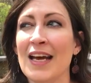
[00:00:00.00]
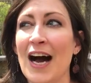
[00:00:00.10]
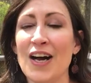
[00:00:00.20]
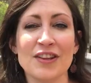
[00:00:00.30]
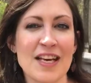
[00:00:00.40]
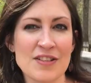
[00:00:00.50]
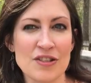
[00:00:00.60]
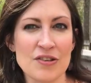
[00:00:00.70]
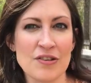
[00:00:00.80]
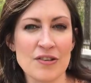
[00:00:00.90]
unless
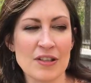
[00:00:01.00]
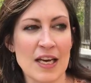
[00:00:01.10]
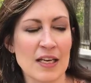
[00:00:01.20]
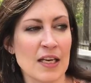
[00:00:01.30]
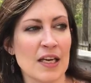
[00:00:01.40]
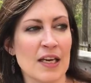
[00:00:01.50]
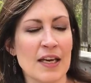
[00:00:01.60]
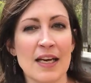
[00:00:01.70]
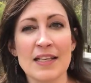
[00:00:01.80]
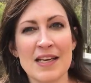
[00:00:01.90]
you're like,
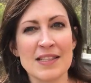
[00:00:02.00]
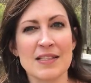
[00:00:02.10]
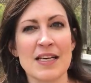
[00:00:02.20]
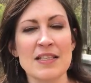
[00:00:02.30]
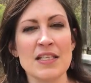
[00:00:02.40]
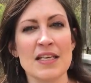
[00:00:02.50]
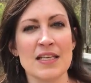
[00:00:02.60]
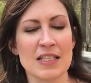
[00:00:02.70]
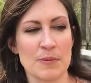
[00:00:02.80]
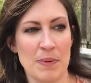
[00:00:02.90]
it, it's done to
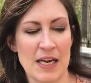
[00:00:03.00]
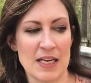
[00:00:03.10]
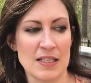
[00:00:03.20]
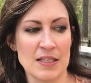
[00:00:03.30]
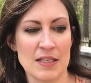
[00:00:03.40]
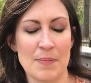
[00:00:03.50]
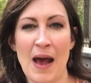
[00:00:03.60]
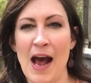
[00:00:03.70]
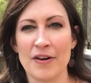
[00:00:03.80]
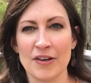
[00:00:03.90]
expand the
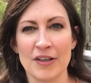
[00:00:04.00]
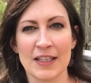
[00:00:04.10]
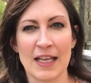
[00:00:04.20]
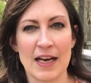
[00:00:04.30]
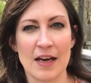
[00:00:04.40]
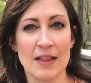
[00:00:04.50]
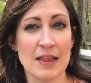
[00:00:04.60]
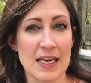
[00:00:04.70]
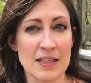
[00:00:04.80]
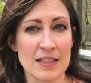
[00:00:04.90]
pattern in like a
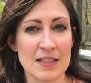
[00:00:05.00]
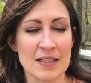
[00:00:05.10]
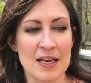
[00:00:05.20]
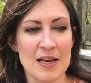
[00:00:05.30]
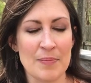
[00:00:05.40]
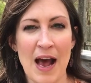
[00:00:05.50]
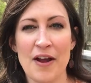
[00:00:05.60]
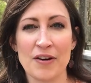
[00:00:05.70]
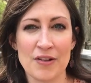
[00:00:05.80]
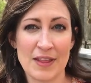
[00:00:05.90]
lace
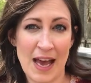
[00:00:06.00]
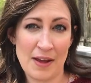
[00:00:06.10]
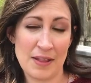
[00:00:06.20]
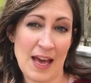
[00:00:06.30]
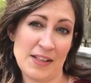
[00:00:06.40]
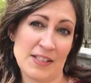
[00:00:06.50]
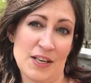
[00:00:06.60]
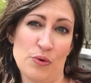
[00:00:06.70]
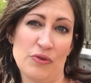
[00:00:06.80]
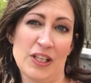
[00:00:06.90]
pattern that that's going
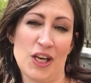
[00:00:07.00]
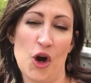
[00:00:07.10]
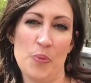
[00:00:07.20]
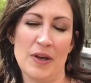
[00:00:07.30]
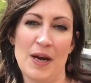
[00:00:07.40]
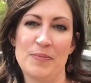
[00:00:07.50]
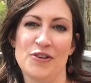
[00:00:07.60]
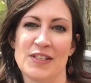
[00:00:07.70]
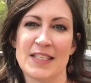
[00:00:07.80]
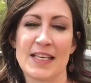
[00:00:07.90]
to really open up your
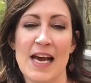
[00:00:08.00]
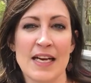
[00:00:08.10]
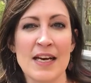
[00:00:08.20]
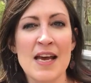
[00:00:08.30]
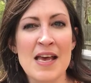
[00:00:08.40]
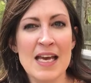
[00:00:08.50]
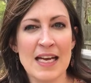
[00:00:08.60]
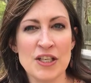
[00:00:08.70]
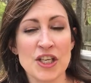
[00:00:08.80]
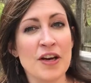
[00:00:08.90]
design
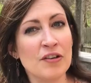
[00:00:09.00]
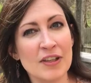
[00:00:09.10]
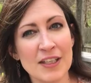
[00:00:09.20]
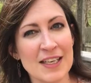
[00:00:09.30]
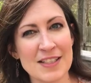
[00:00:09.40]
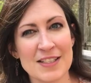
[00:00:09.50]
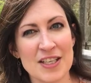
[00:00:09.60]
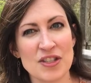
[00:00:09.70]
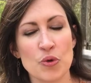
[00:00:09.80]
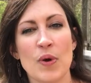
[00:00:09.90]
in general it's
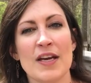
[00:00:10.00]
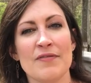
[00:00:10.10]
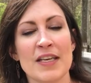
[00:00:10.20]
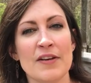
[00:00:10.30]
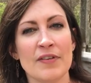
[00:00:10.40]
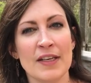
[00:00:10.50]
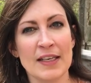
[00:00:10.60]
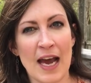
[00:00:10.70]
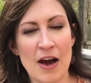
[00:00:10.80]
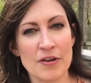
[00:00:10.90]
just a way of
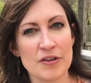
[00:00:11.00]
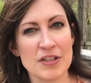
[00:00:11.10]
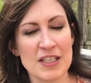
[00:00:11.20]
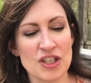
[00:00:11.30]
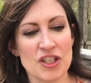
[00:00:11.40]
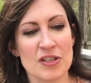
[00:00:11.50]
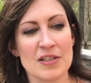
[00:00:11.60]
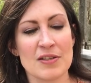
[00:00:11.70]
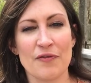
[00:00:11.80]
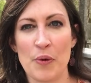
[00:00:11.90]
evening out your
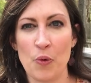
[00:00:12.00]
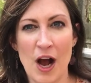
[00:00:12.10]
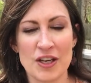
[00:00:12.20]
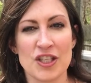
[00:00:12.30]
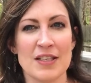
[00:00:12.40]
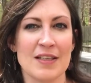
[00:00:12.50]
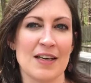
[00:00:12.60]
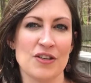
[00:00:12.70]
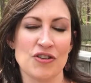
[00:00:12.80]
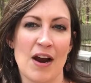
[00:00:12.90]
stitches from washing
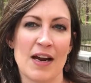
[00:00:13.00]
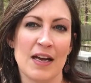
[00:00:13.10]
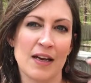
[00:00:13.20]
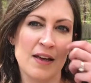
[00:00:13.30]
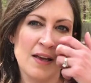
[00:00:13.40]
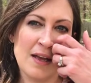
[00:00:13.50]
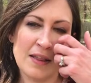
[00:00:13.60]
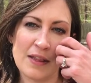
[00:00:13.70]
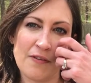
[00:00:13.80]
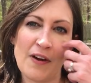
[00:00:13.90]
and drying
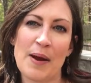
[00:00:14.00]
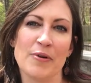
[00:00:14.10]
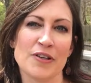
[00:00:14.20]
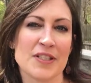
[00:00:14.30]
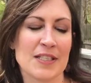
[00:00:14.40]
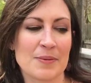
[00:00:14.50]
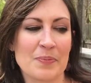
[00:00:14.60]
the fibers